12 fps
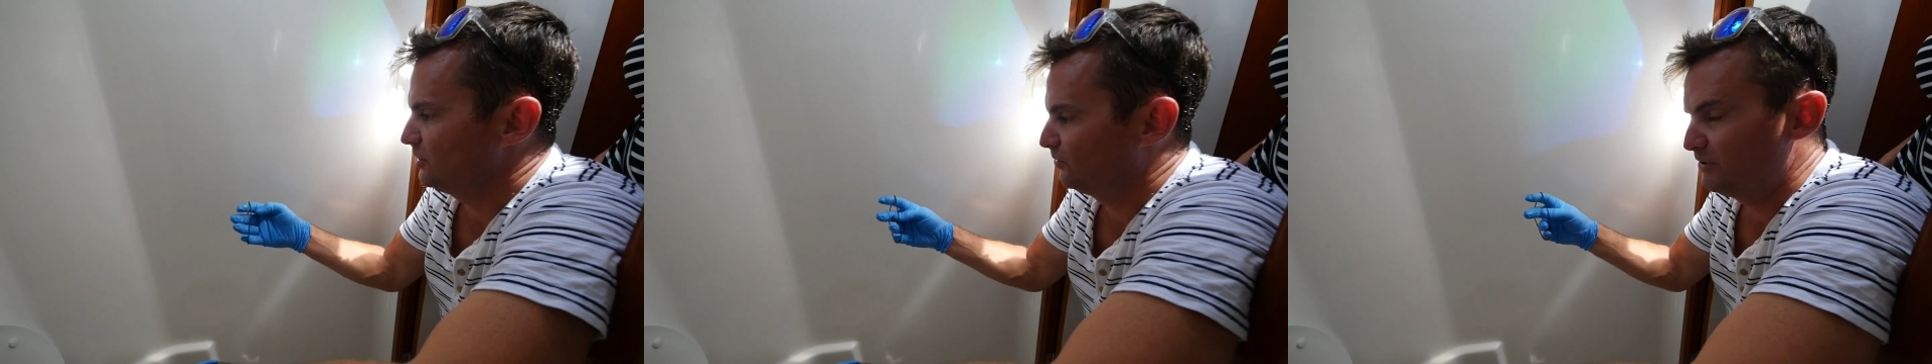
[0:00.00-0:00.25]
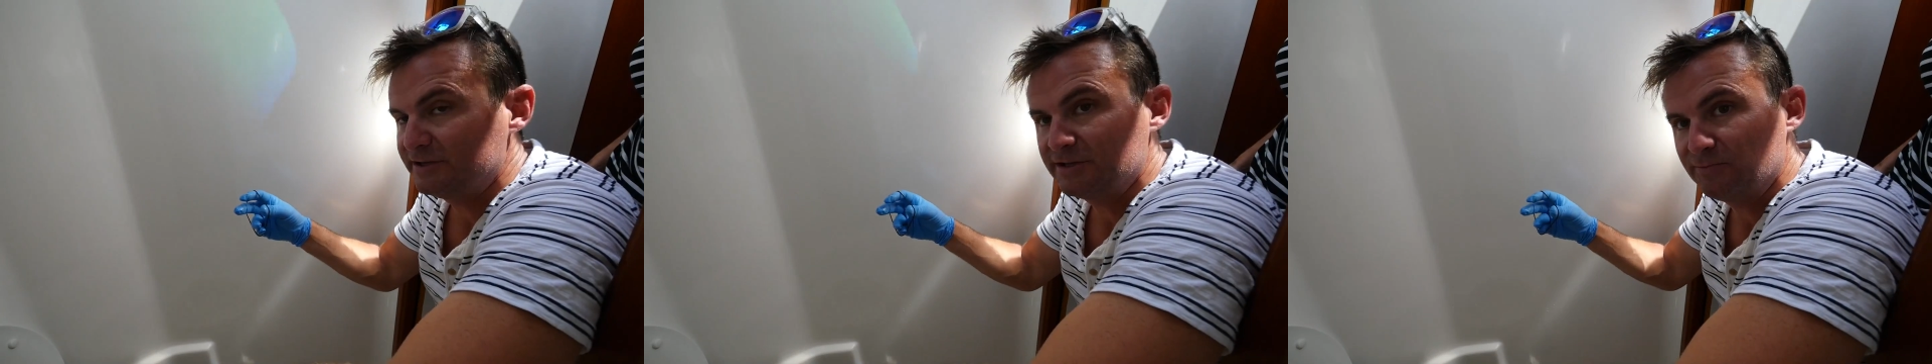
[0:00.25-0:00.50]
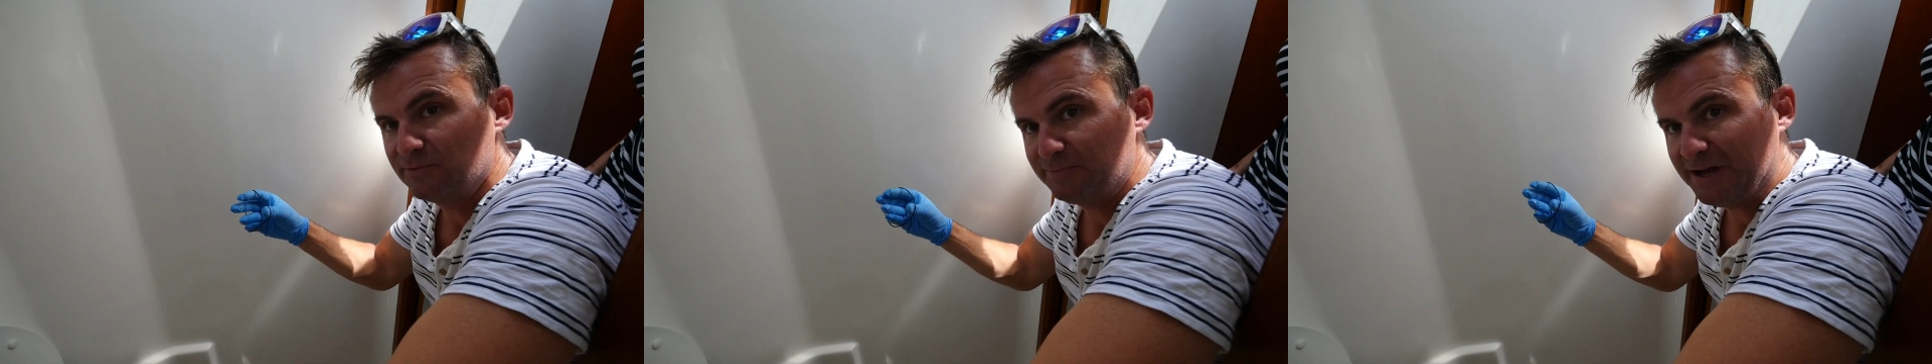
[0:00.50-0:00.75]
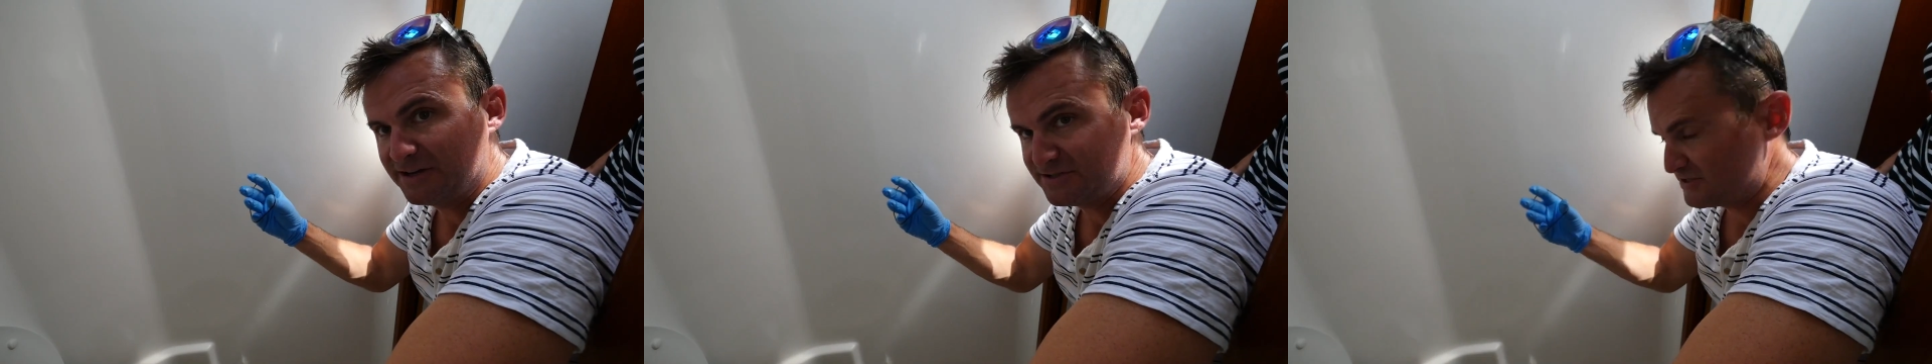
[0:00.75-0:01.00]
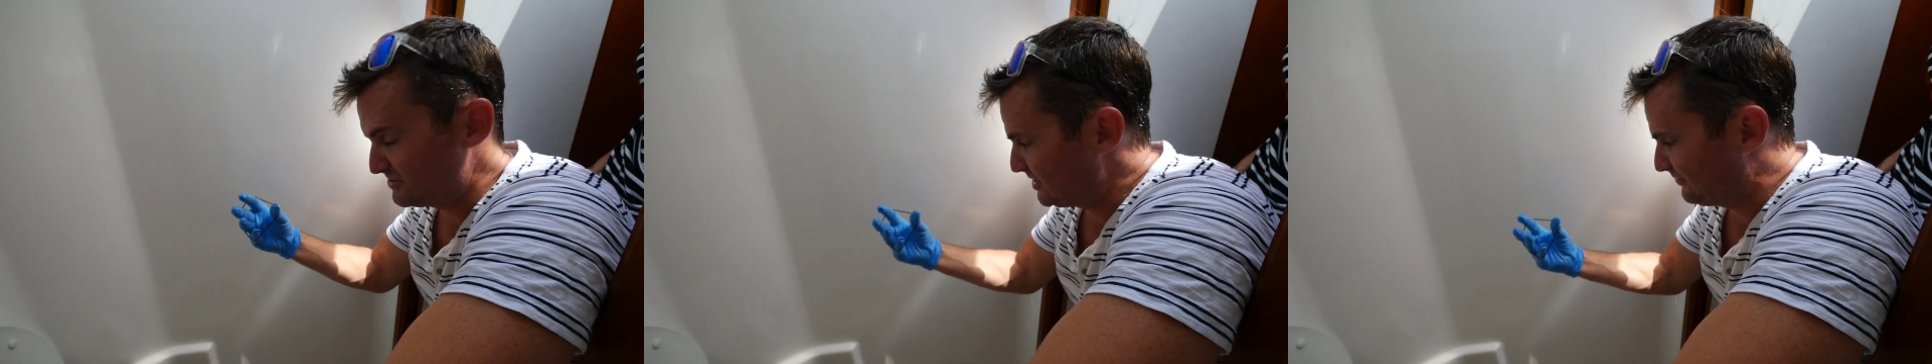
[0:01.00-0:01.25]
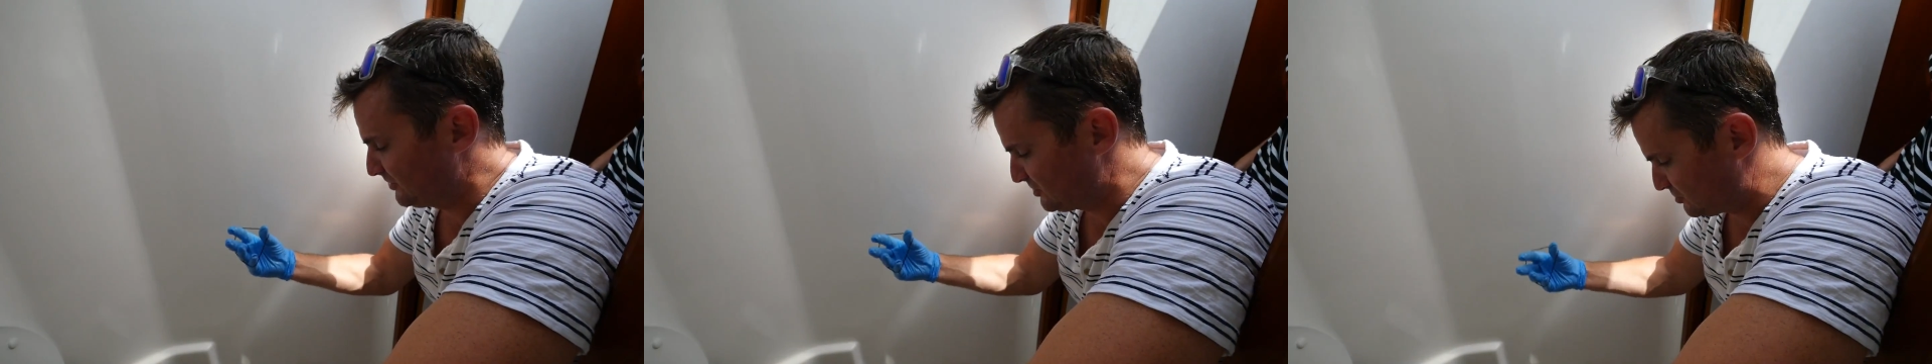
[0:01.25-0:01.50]
O-ring that went back, because it's
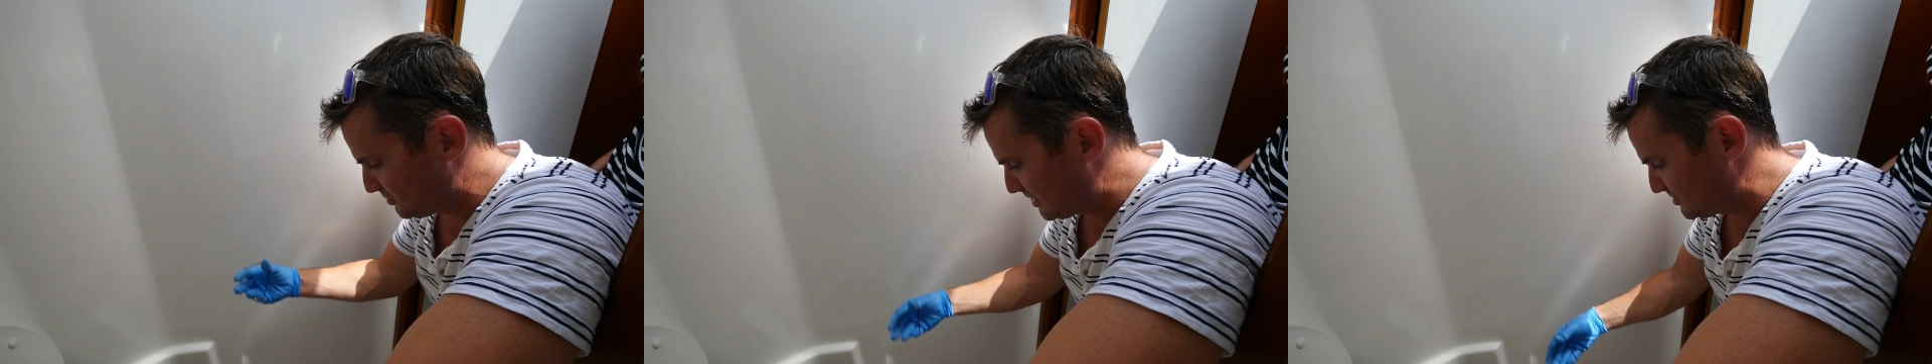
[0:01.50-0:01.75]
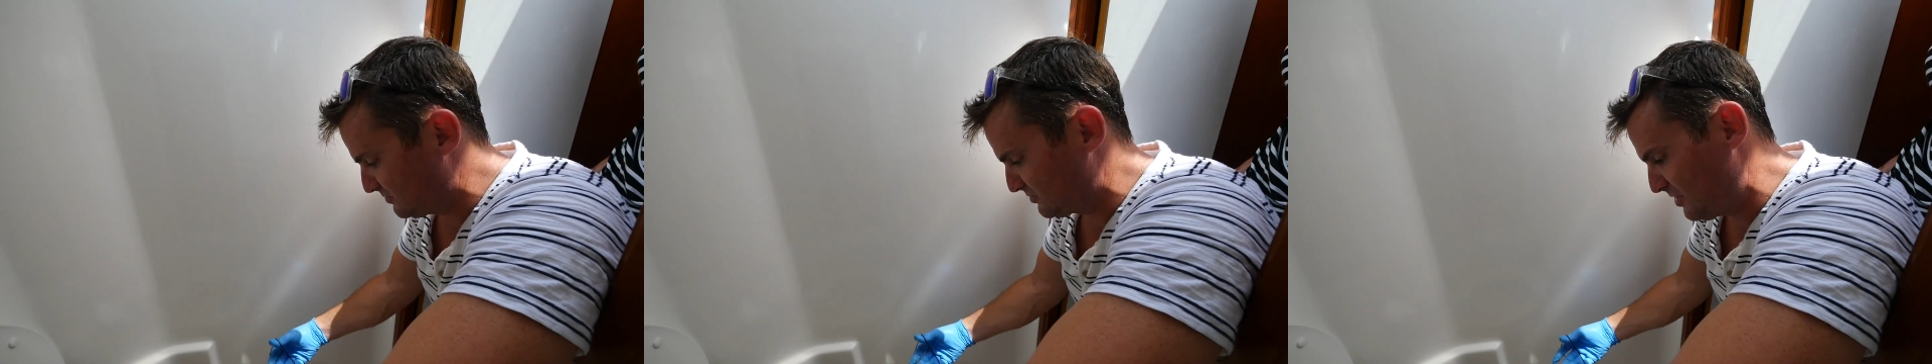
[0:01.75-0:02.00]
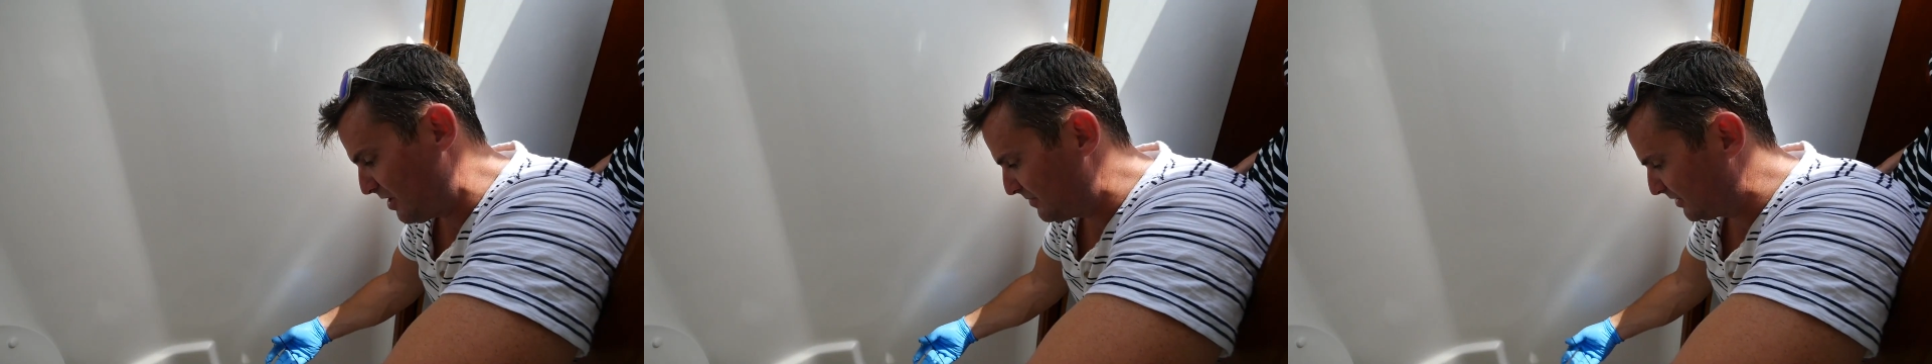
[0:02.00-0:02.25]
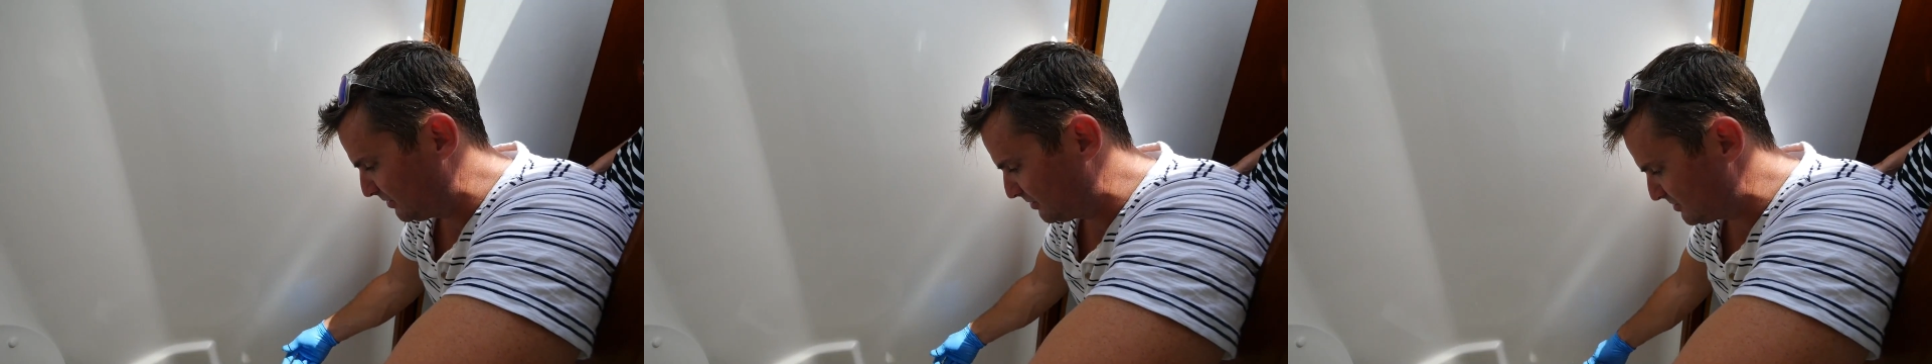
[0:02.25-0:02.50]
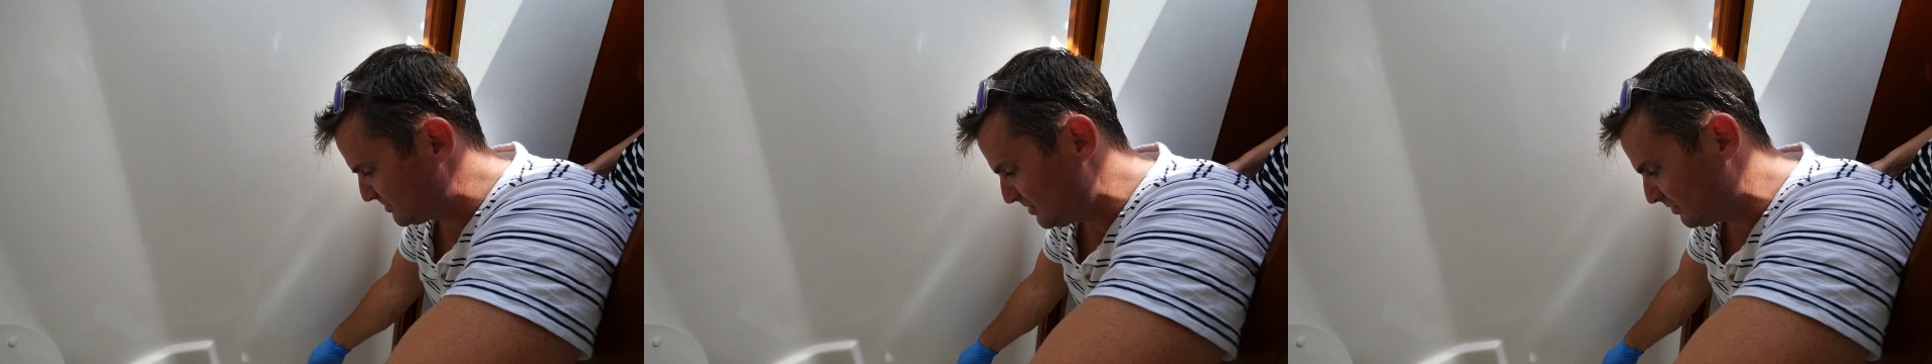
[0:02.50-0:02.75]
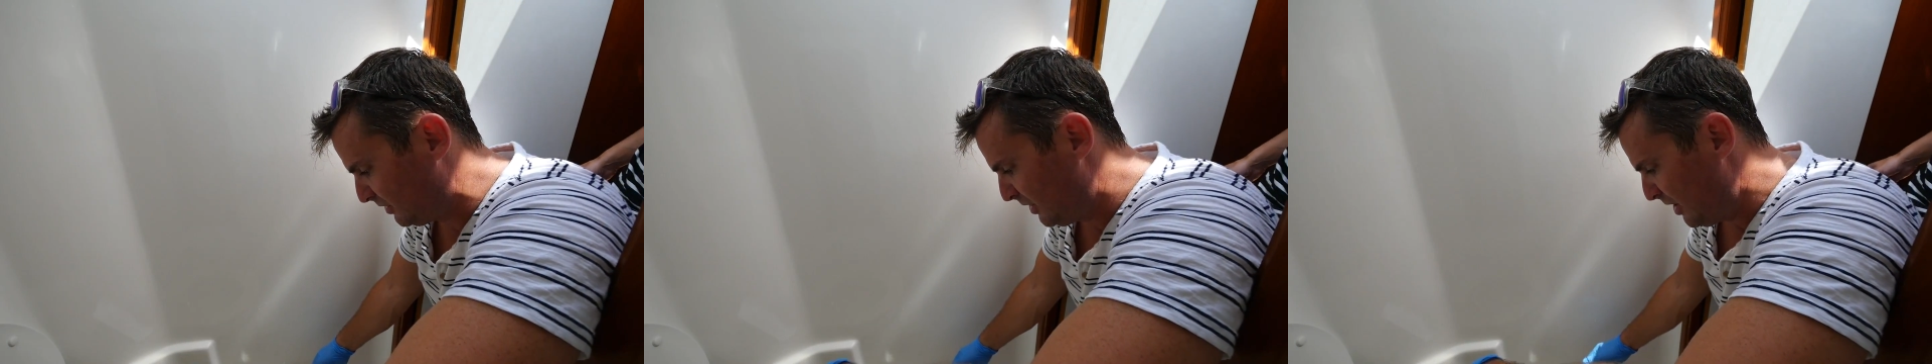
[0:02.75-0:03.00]
definitely stretched and it was not making a good
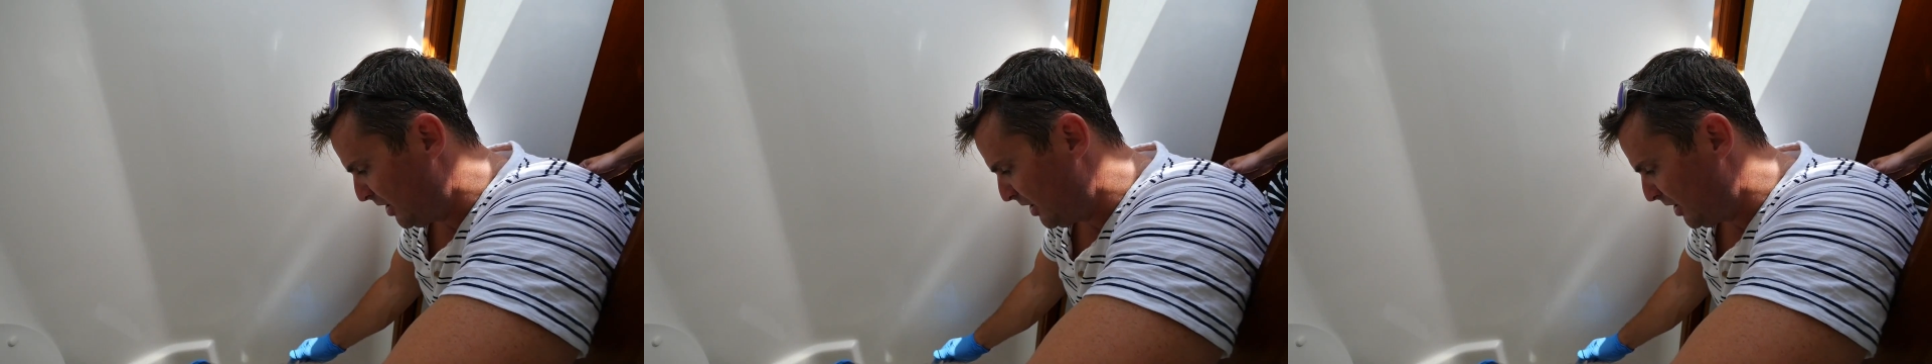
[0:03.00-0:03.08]
seal.